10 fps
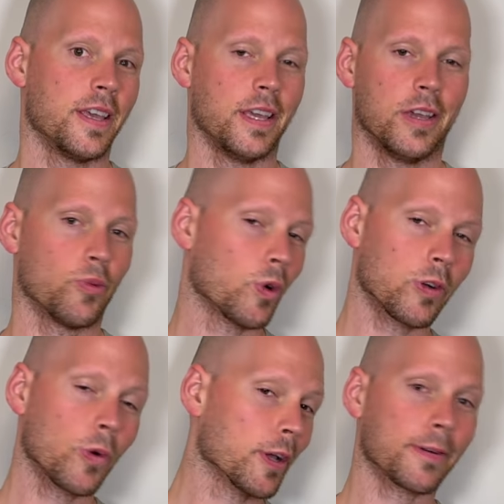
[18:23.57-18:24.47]
And real
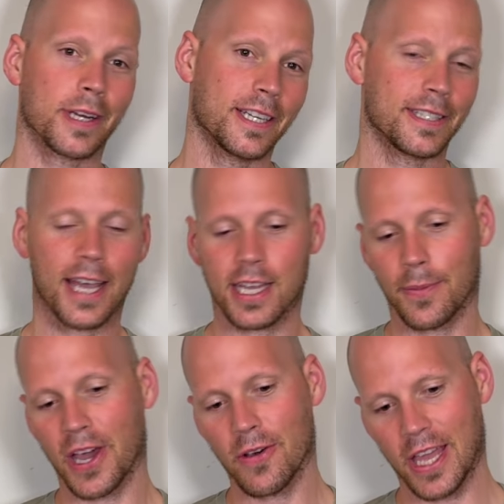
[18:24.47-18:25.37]
quick, we're going to talk
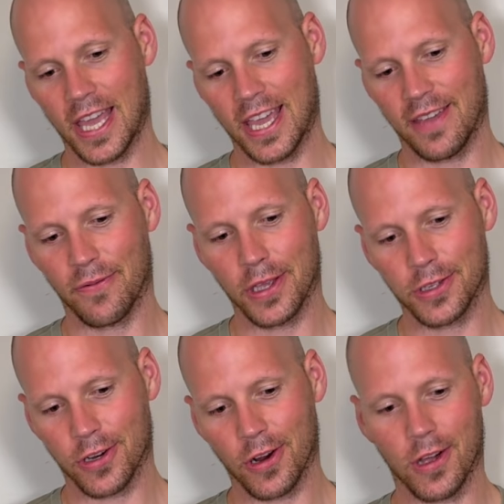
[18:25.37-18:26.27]
about a
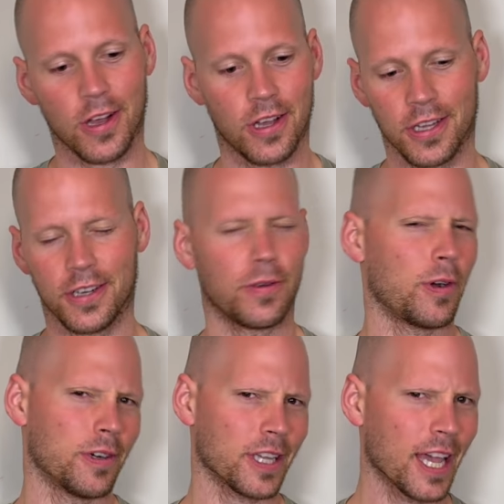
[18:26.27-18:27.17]
feature on,
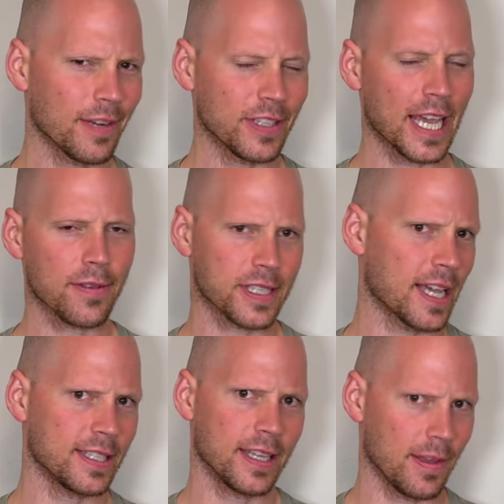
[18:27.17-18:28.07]
or kind of a
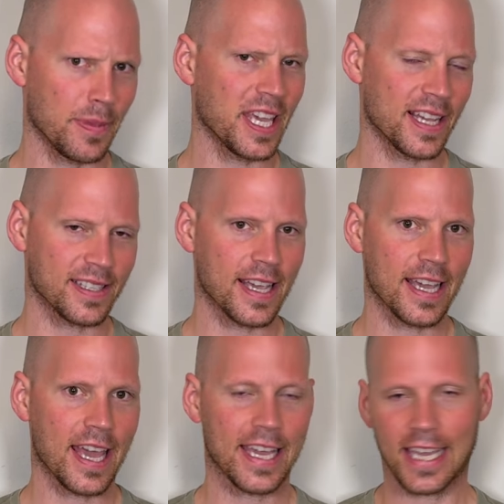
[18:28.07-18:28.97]
downside to the PSA
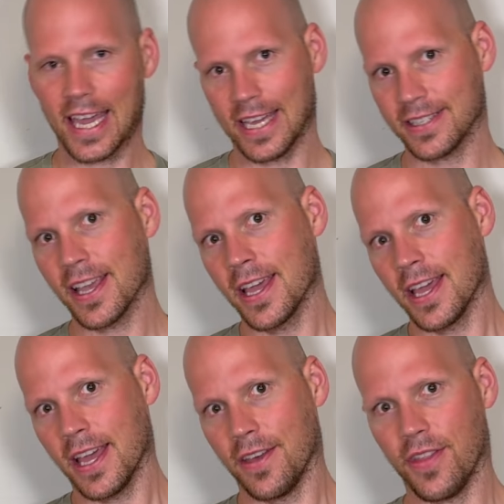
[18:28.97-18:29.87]
AKs.
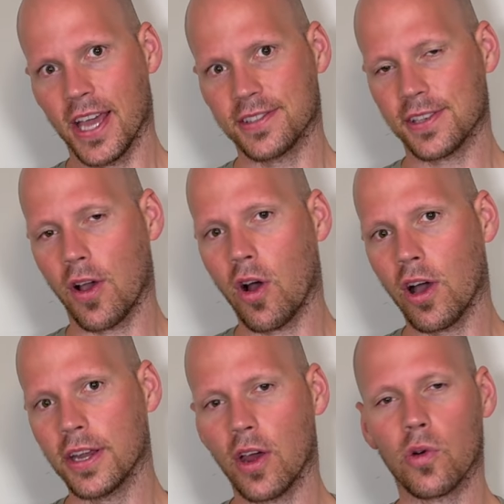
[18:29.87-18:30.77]
And that's
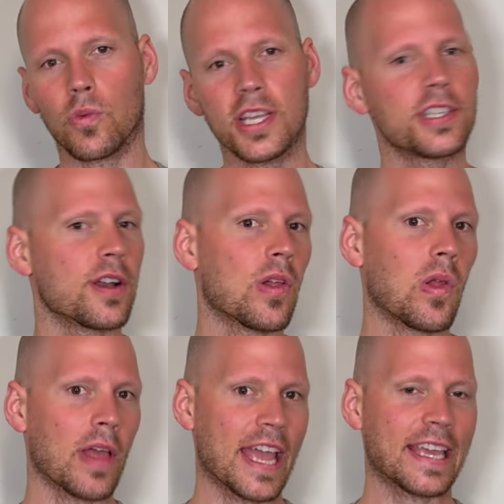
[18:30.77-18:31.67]
on
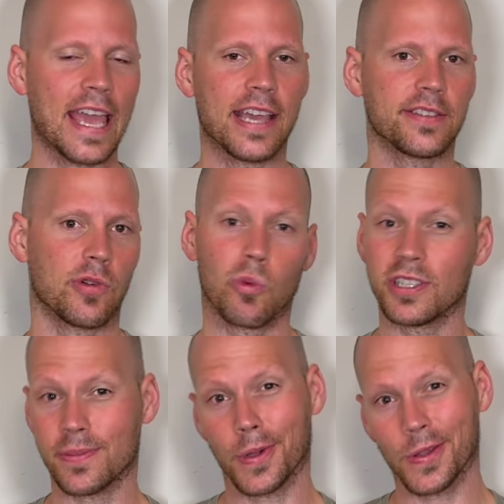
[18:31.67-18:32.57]
original AKs or
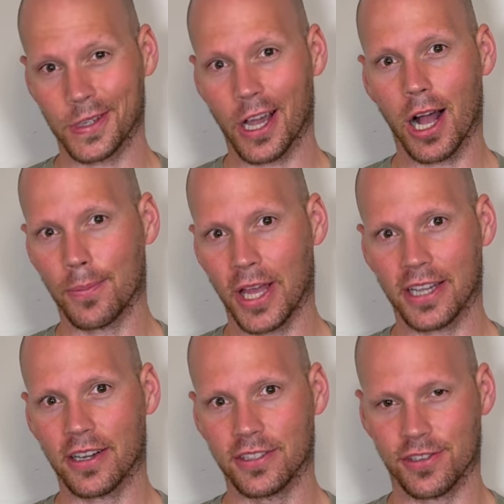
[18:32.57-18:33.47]
ones built in
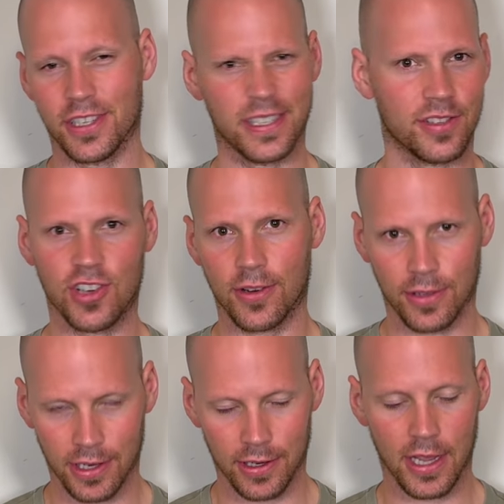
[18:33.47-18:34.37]
combat countries,
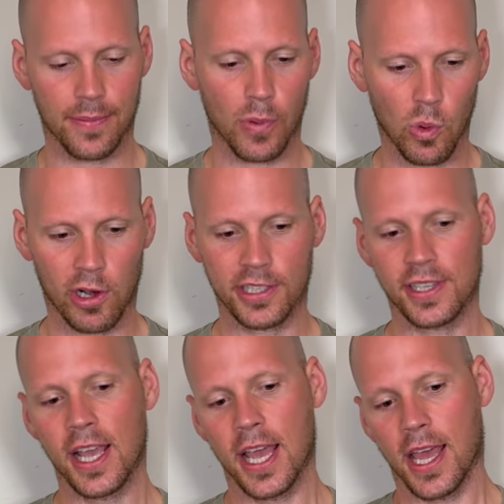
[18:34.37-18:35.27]
generally or imports.
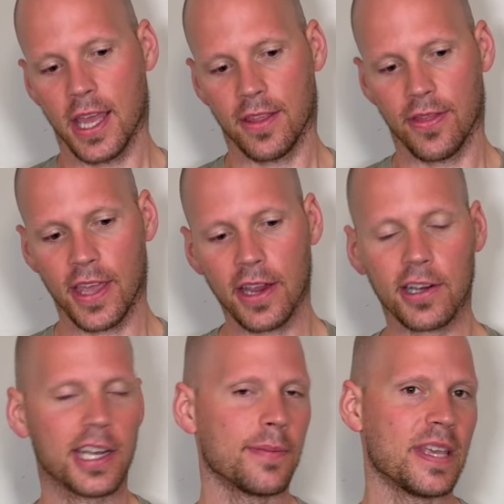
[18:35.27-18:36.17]
They are
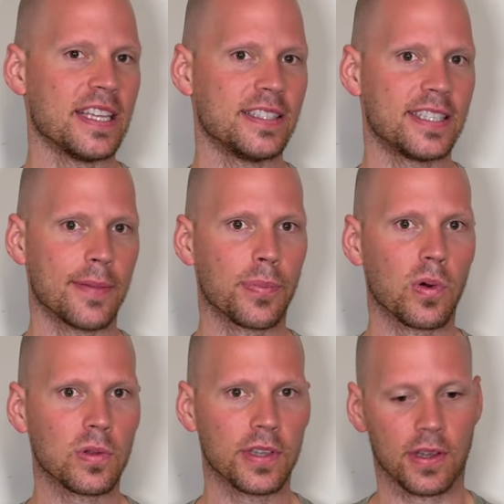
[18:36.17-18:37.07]
going to be
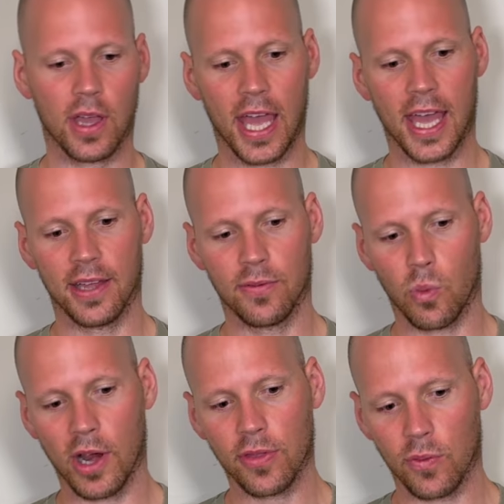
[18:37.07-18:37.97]
dimpled at
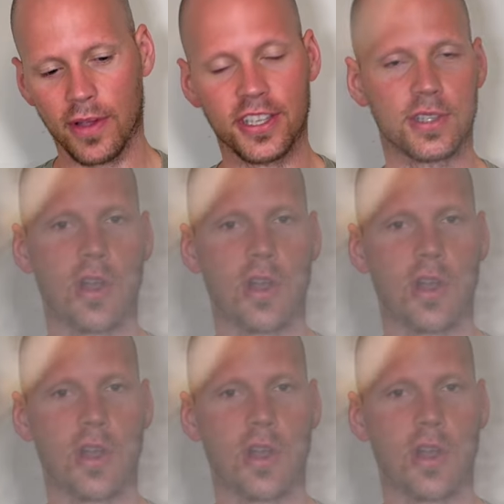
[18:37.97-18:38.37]
where the rivets